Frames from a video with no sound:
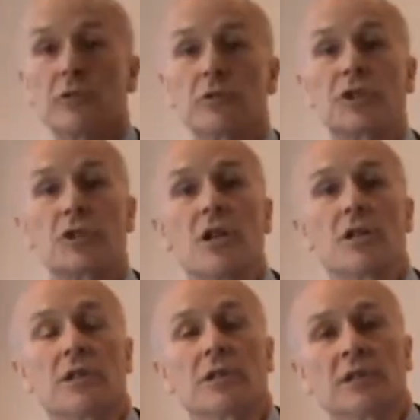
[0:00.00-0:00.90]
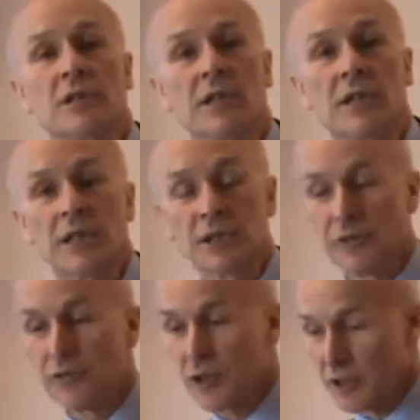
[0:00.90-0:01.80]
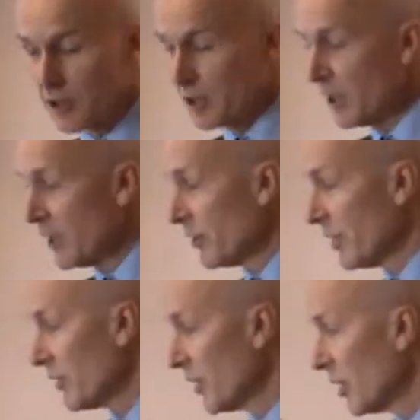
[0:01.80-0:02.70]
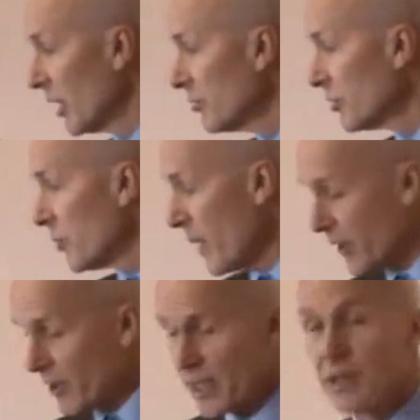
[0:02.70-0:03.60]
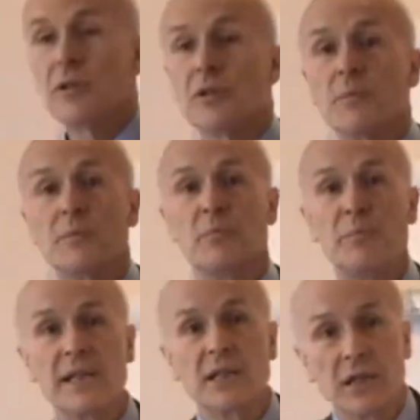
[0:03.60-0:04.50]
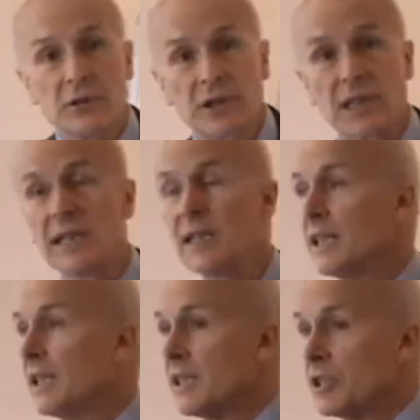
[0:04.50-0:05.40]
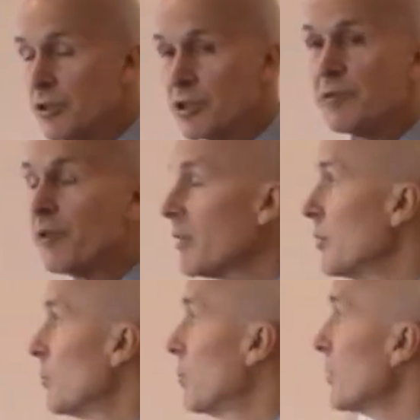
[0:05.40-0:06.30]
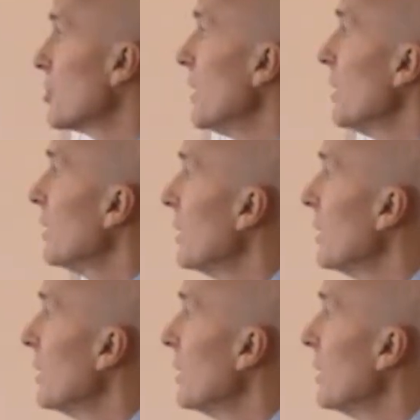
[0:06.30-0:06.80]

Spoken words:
local stock, you've got the local man there who can bid locally, is usually very well plugged in.